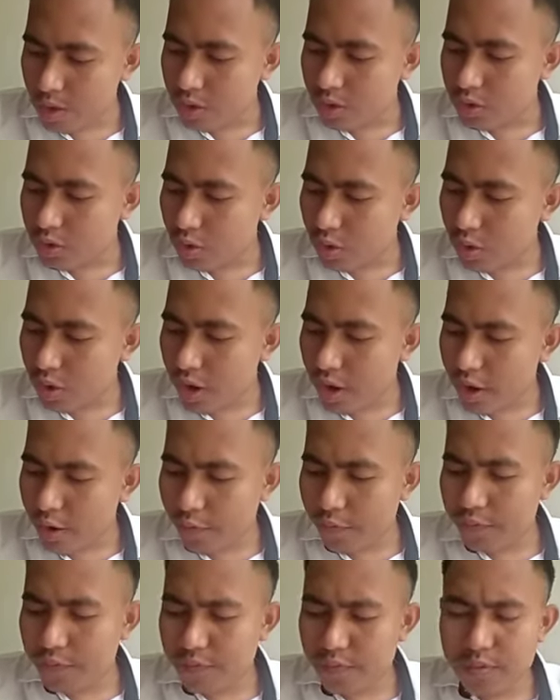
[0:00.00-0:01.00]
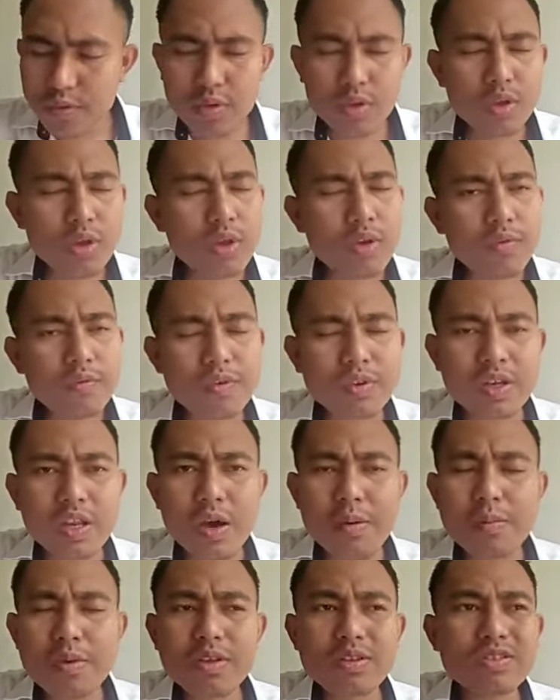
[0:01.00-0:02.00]
So have
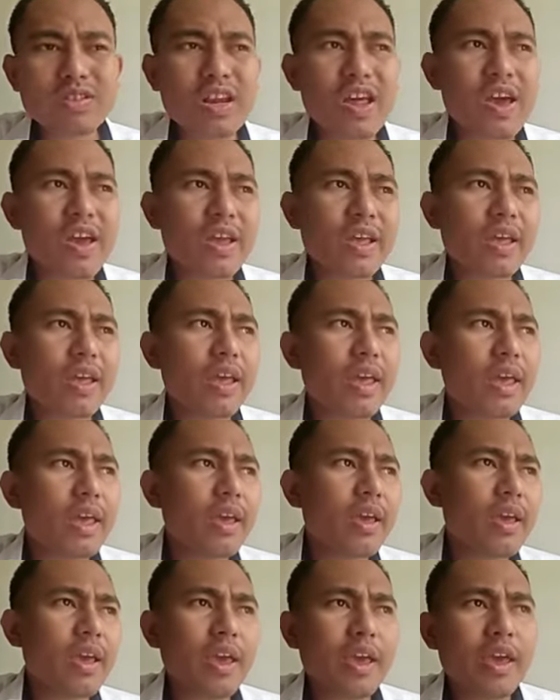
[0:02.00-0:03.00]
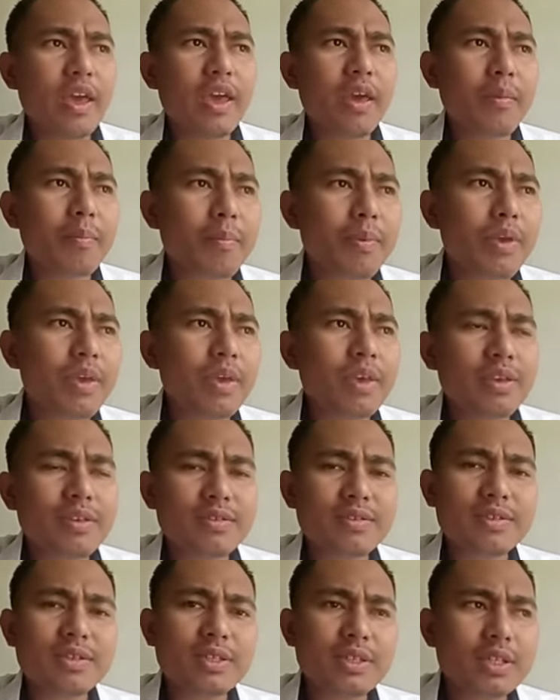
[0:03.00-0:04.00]
vitamins like A, B,
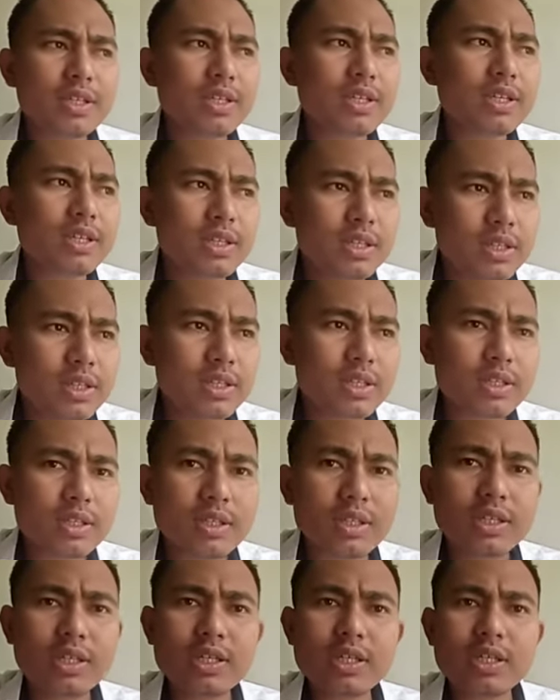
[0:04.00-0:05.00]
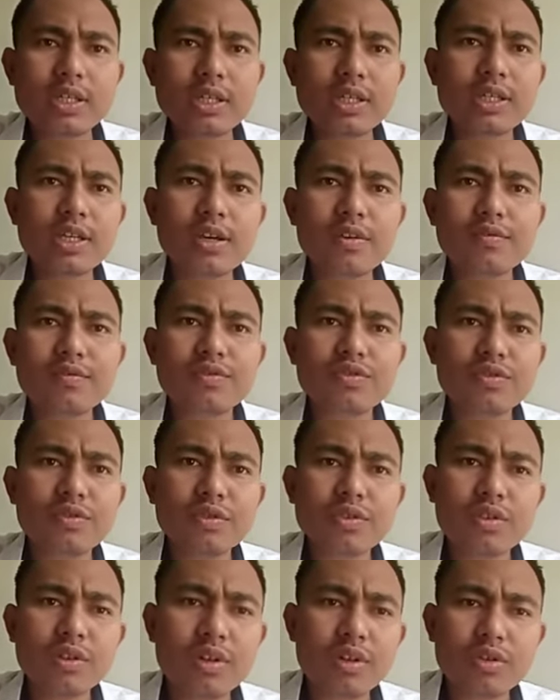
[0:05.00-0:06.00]
C, D, E, F.
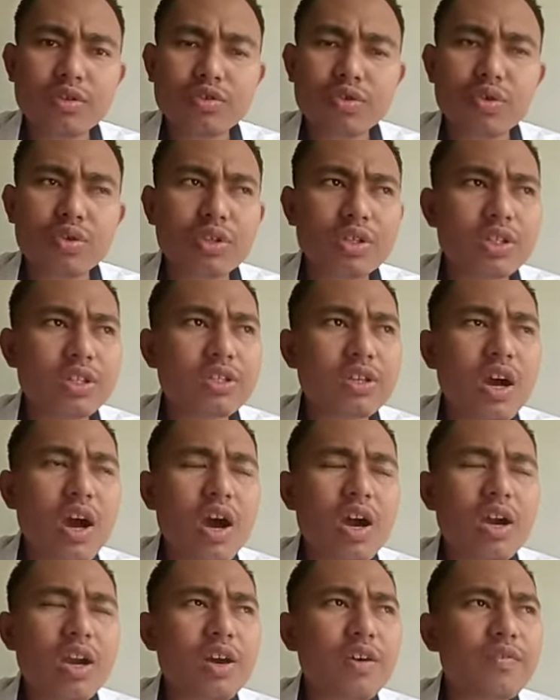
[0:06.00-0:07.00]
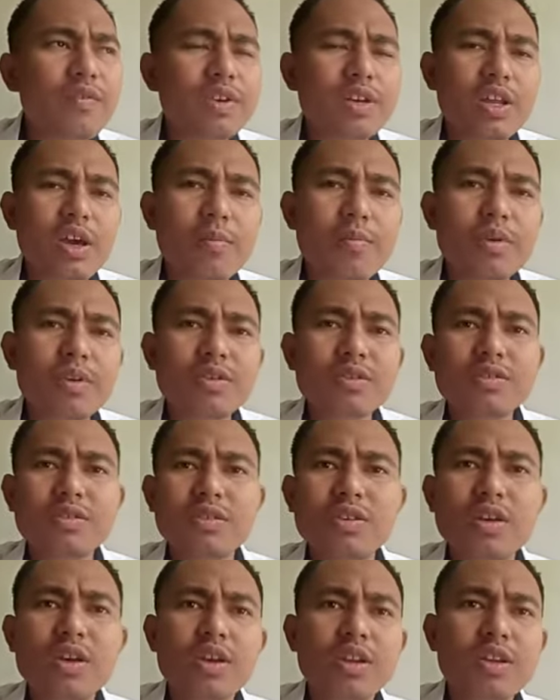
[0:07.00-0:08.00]
So these are the vitamins
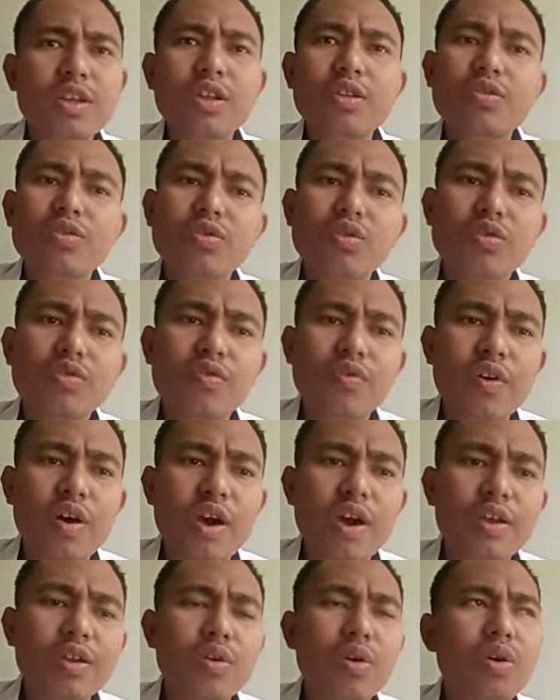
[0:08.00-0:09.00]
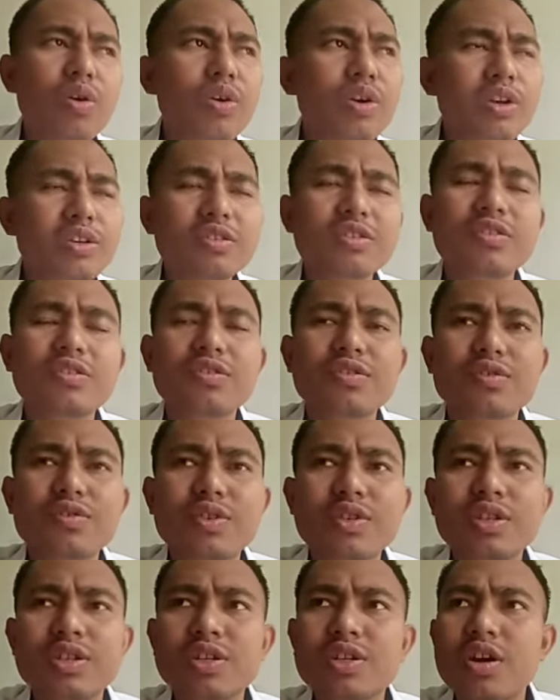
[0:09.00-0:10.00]
that you'll find are
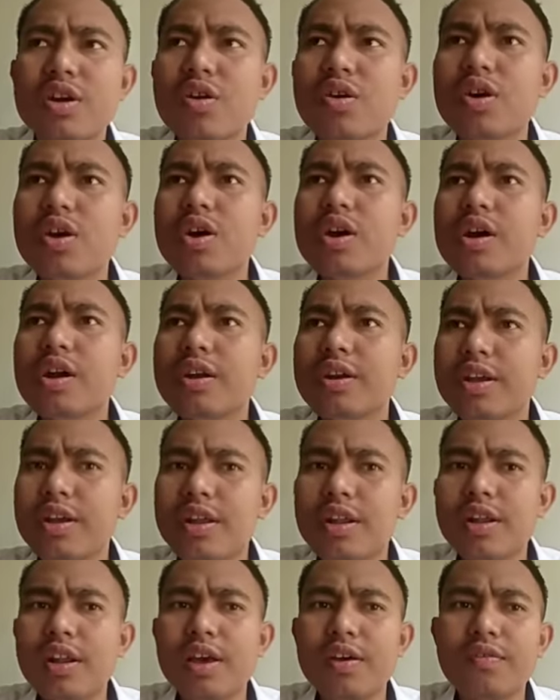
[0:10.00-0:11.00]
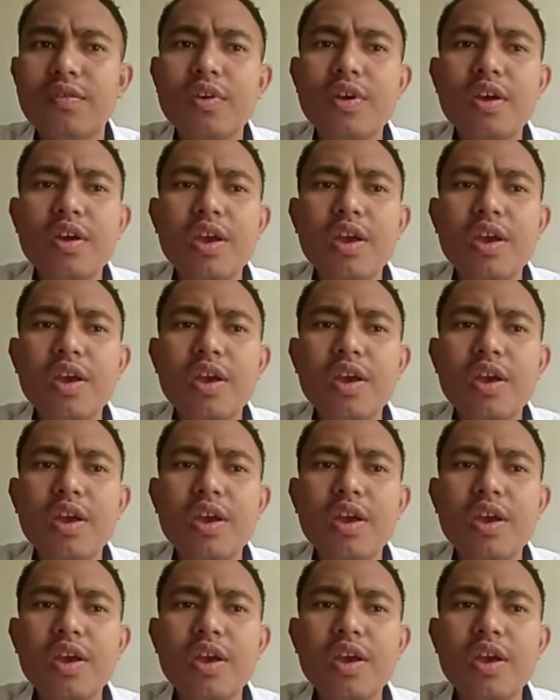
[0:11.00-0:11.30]
necessary in our daily life.